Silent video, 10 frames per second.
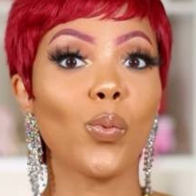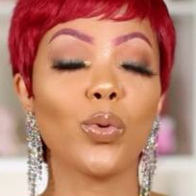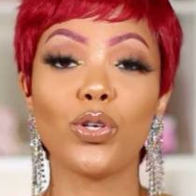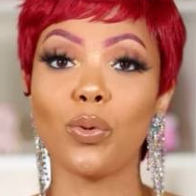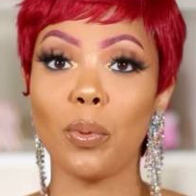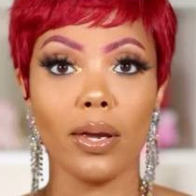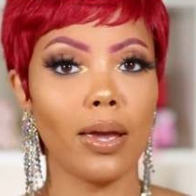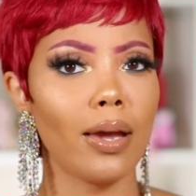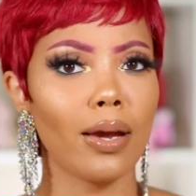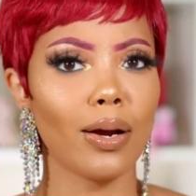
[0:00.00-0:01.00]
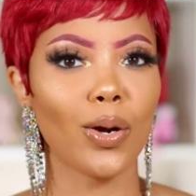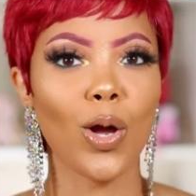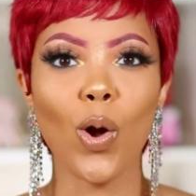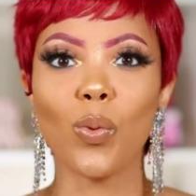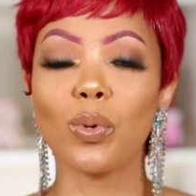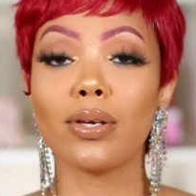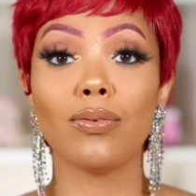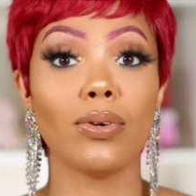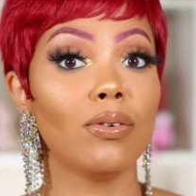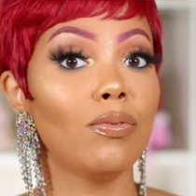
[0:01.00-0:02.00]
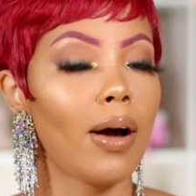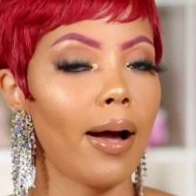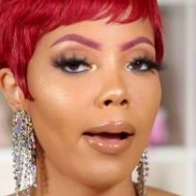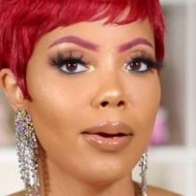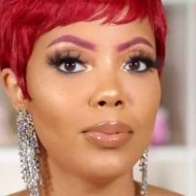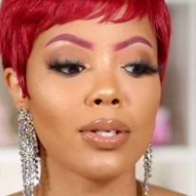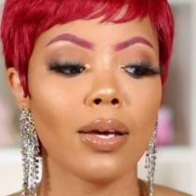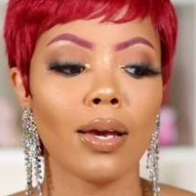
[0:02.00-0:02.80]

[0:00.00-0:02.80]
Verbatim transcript: We're doing hair, we're giving vibes.